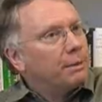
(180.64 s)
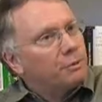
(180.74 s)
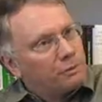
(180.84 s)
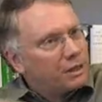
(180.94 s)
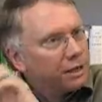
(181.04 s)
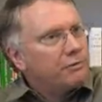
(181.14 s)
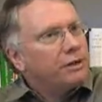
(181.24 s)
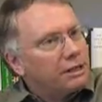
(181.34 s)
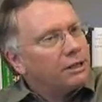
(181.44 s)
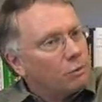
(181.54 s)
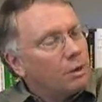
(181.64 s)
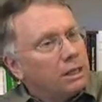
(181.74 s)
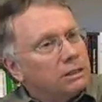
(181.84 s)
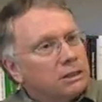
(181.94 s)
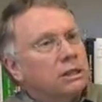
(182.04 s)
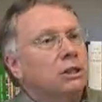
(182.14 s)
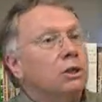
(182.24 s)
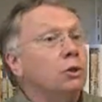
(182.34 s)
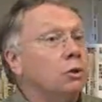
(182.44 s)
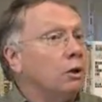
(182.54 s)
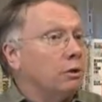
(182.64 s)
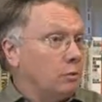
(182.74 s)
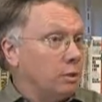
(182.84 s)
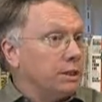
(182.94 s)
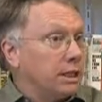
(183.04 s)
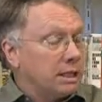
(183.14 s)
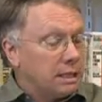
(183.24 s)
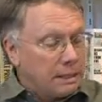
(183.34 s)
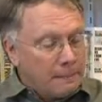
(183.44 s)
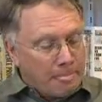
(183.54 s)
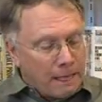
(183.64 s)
people, they're really the ones who got what they